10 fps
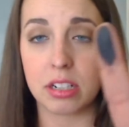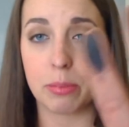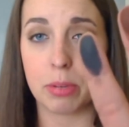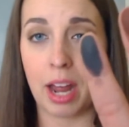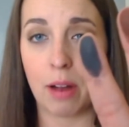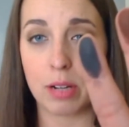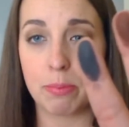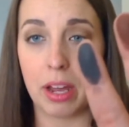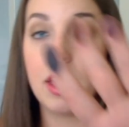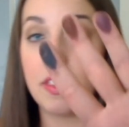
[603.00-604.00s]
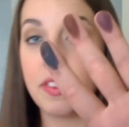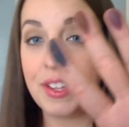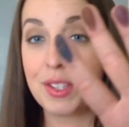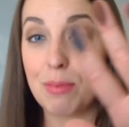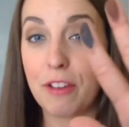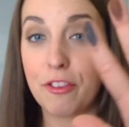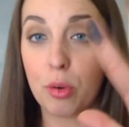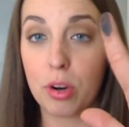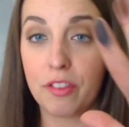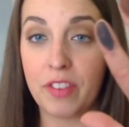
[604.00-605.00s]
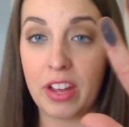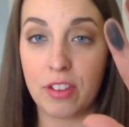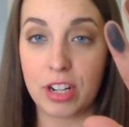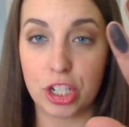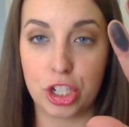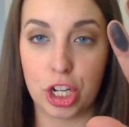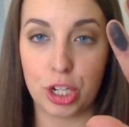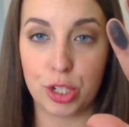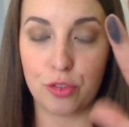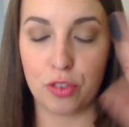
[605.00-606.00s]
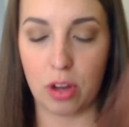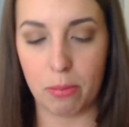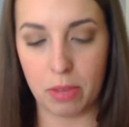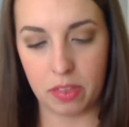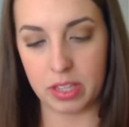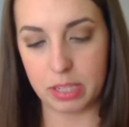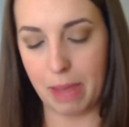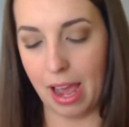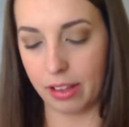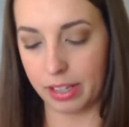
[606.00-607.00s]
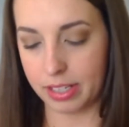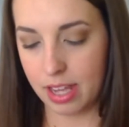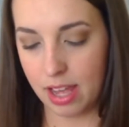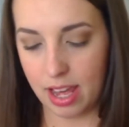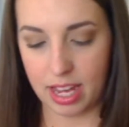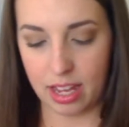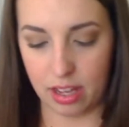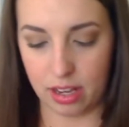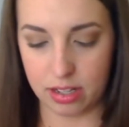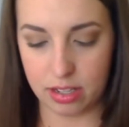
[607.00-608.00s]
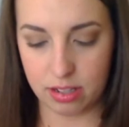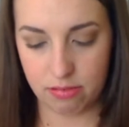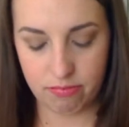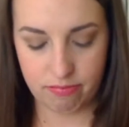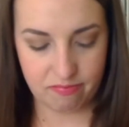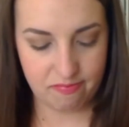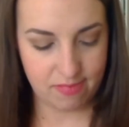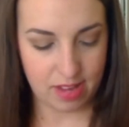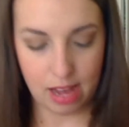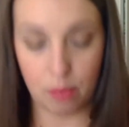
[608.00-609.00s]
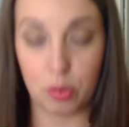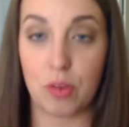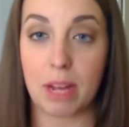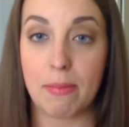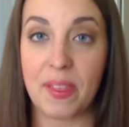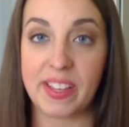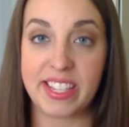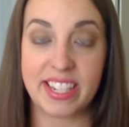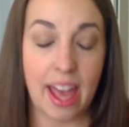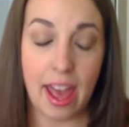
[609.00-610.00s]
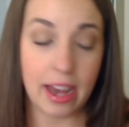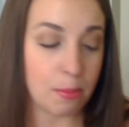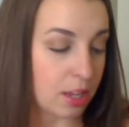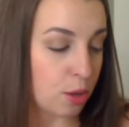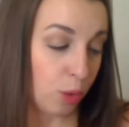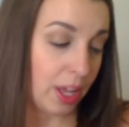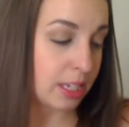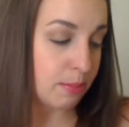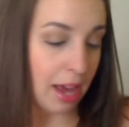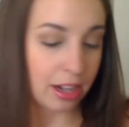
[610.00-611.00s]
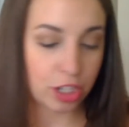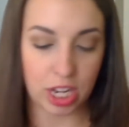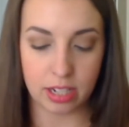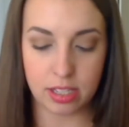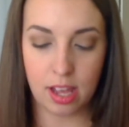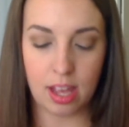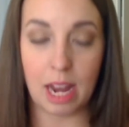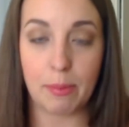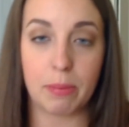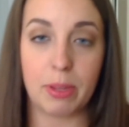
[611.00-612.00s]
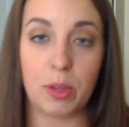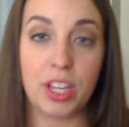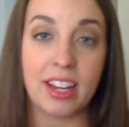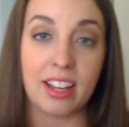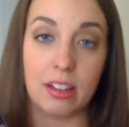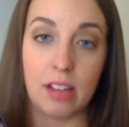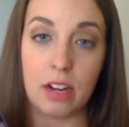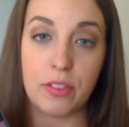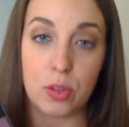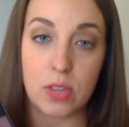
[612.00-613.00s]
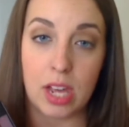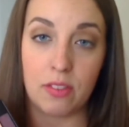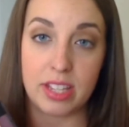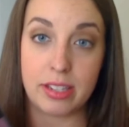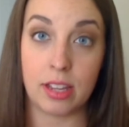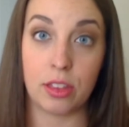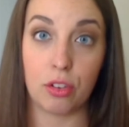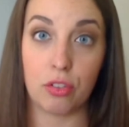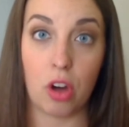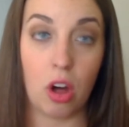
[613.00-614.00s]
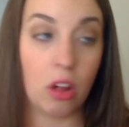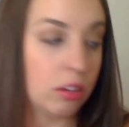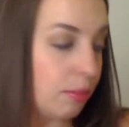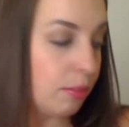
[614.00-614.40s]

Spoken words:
to pronounce, but these are my 4 favorite shades from this palette, and I would recommend this to anybody who likes matte shades, and I'm going to be getting a lot of use out of this in the fall.